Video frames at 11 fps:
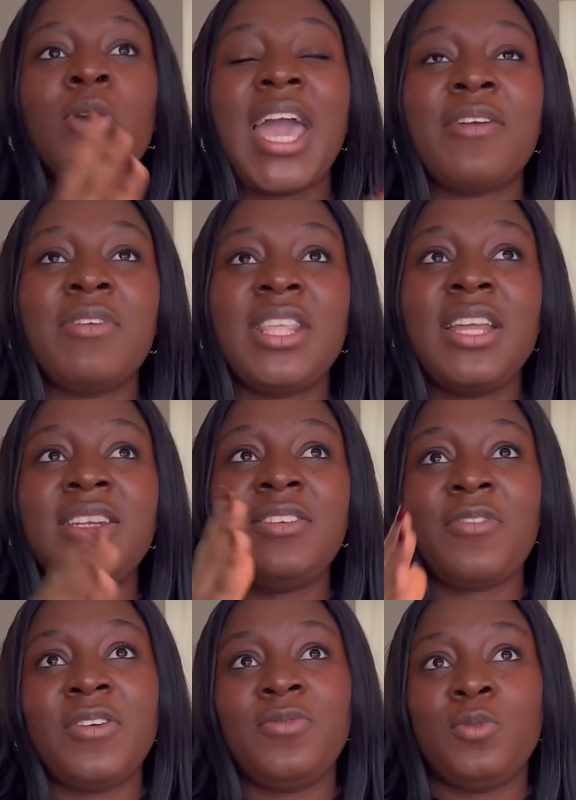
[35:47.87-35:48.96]
I created
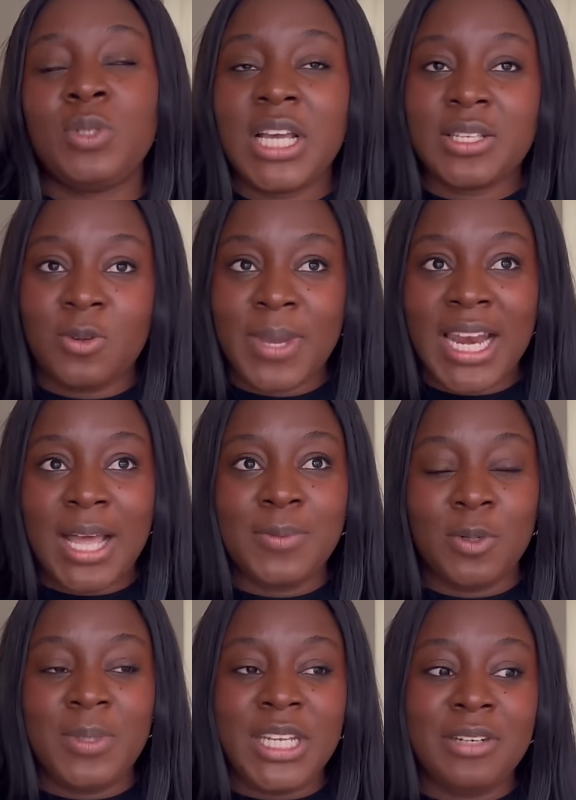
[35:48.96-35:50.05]
different folders on my
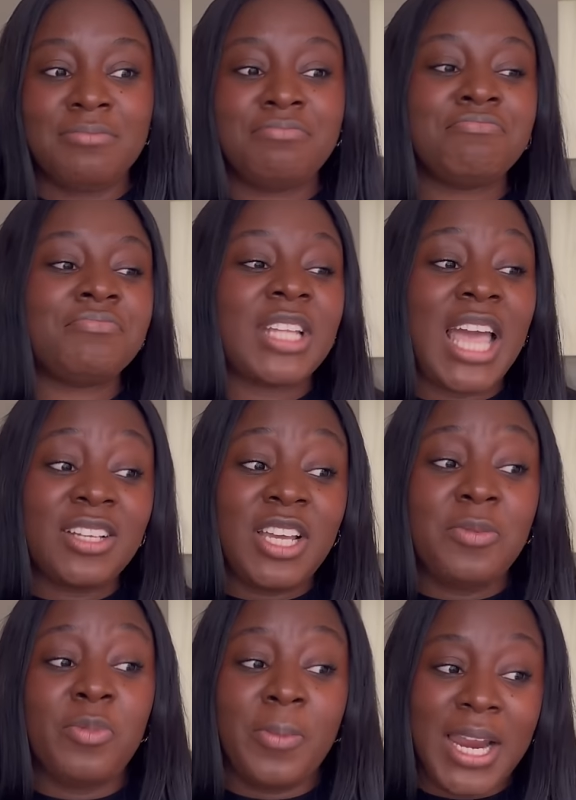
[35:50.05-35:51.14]
laptop then
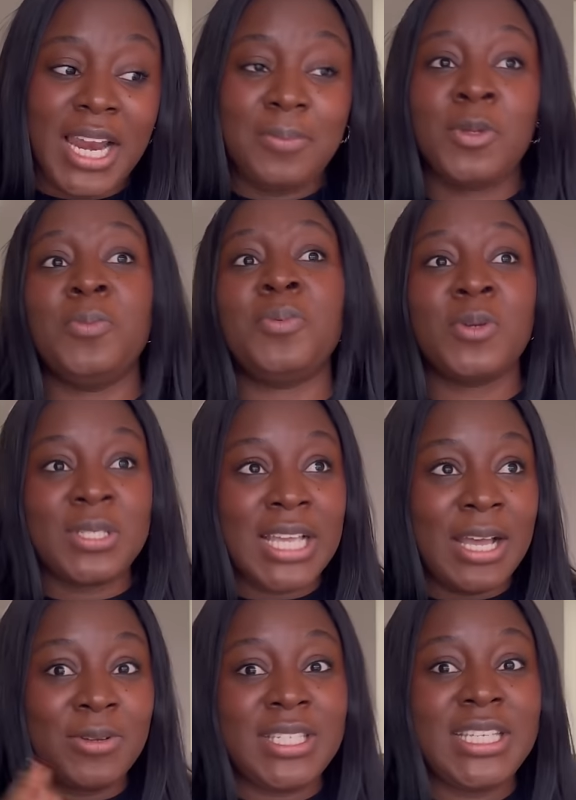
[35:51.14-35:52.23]
actually brought my laptop because
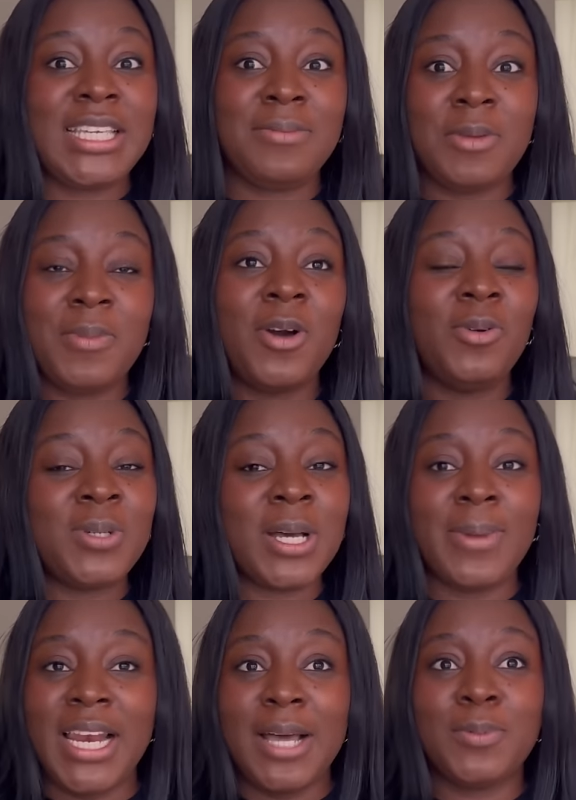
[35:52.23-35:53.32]
I was thinking maybe I will look at
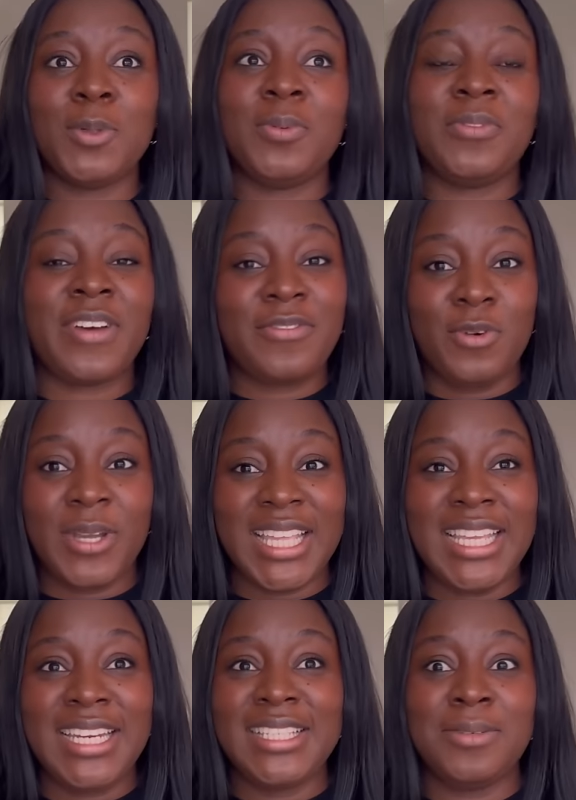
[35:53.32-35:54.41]
my laptop if I forget
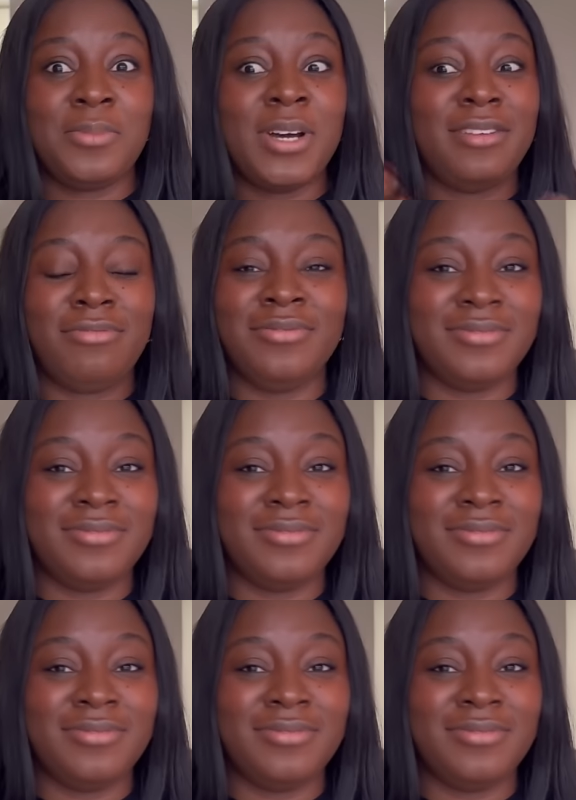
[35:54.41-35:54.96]
anything, but I,